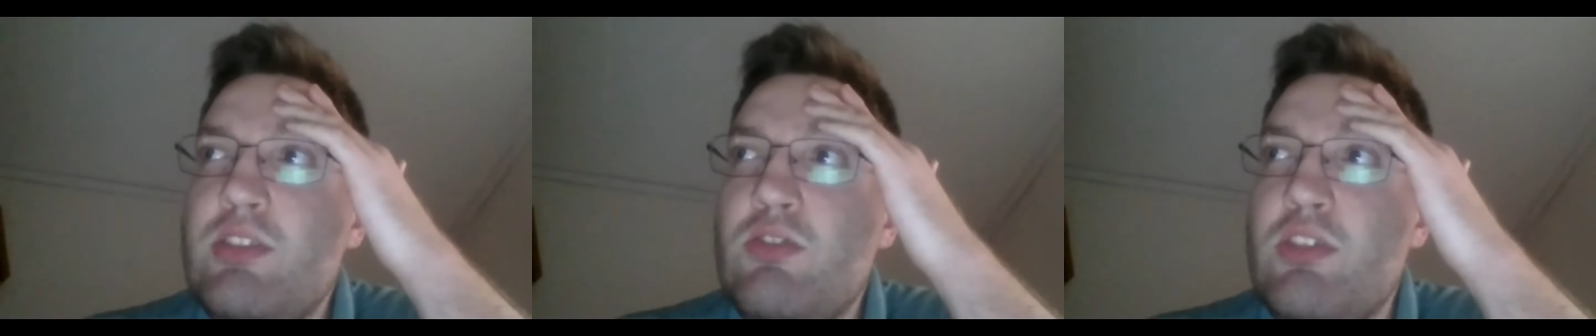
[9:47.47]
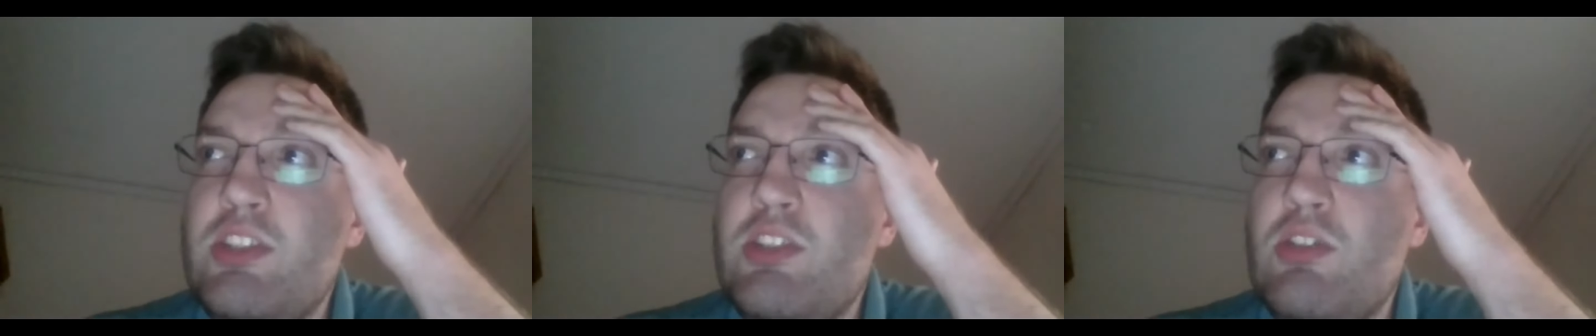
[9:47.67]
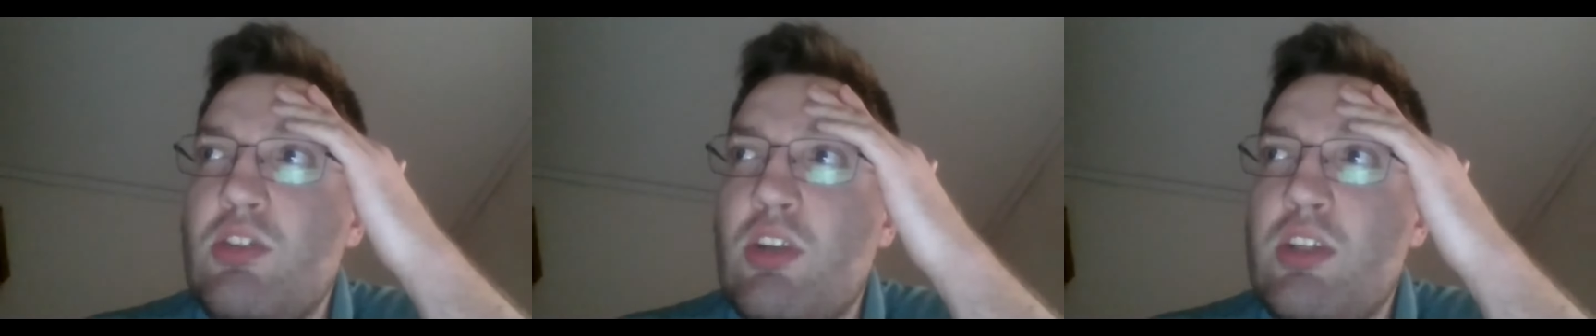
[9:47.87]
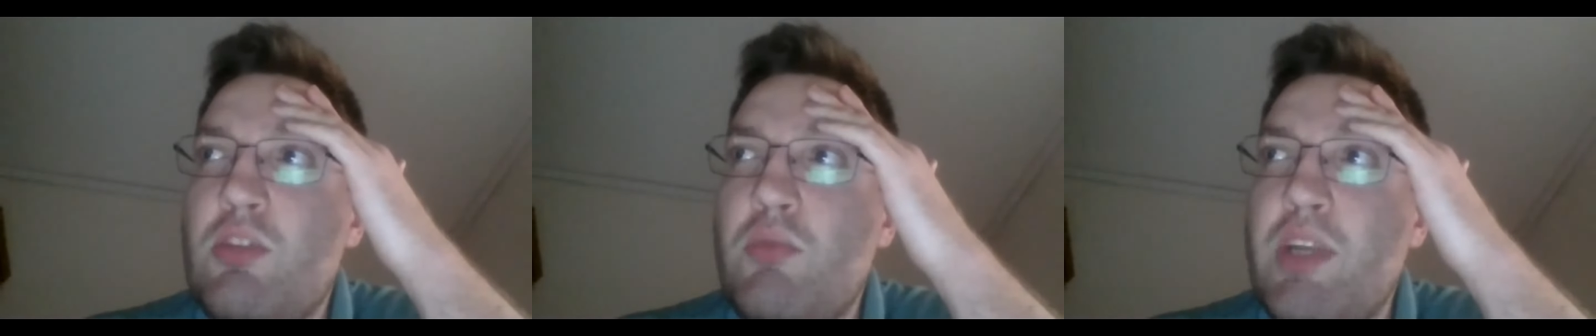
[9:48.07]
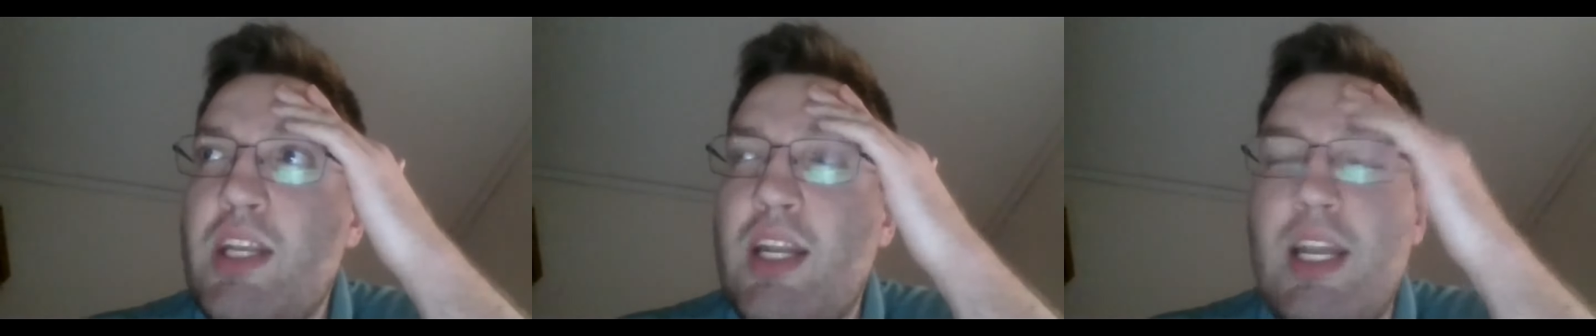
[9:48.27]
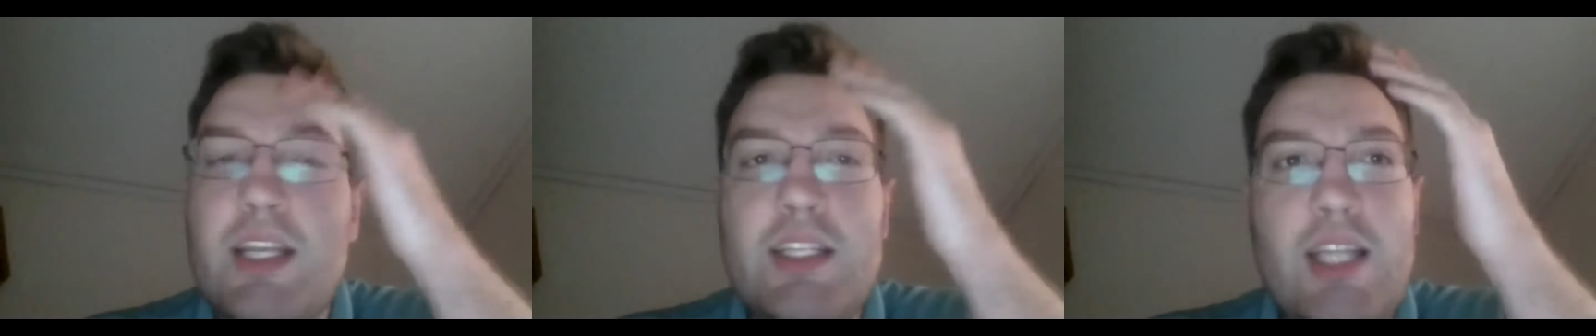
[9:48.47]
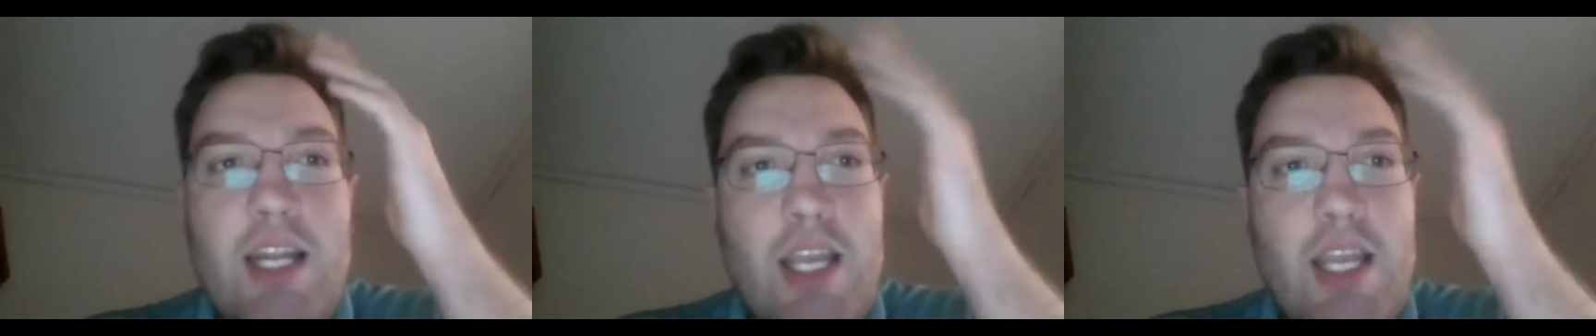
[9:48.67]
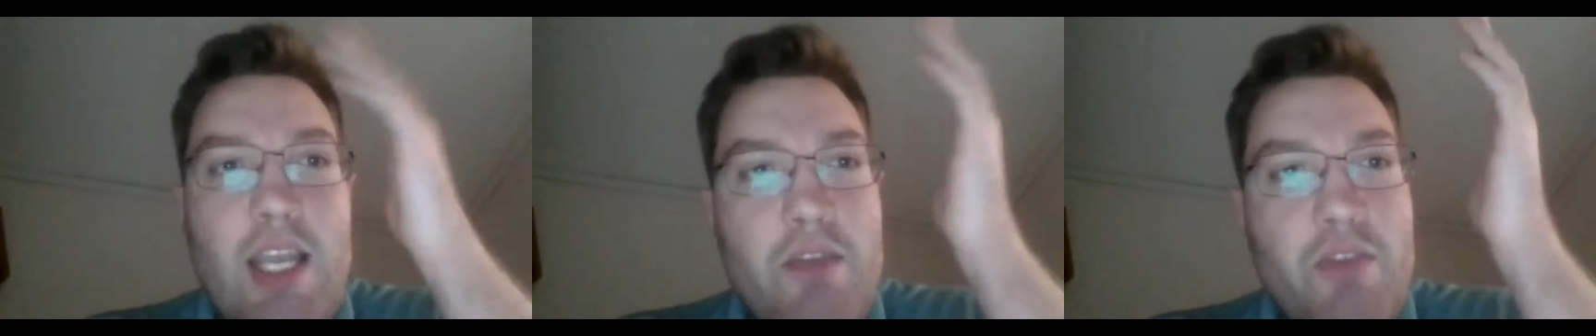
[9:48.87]
so it's not really like that I
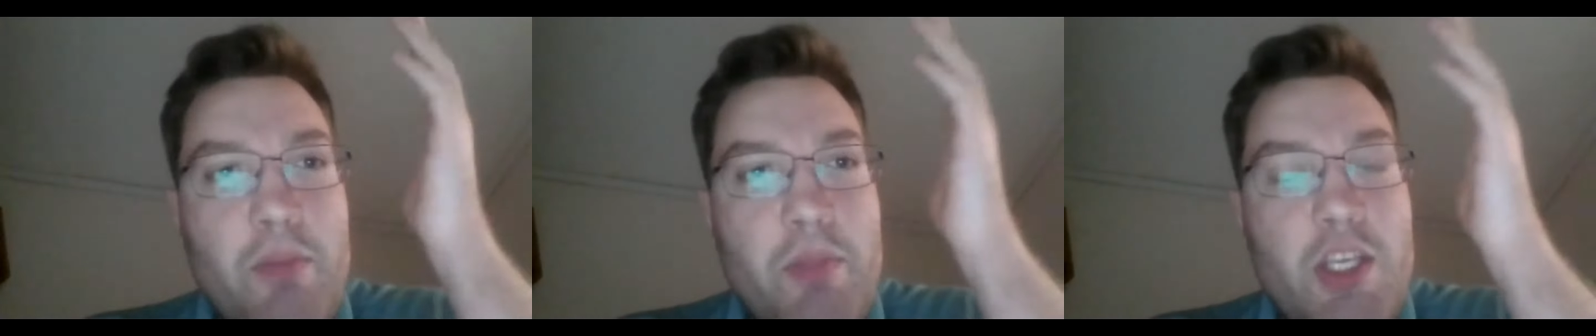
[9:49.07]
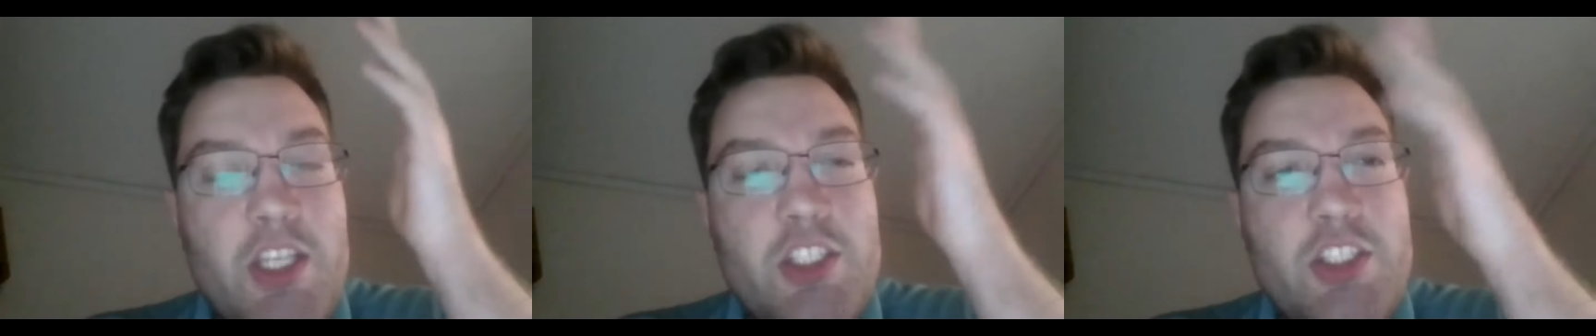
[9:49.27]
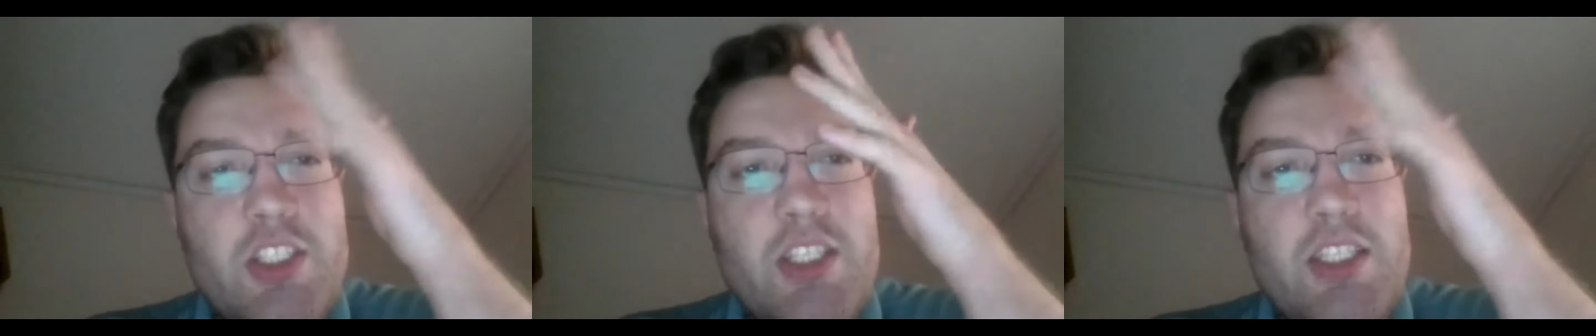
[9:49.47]
have a PhD.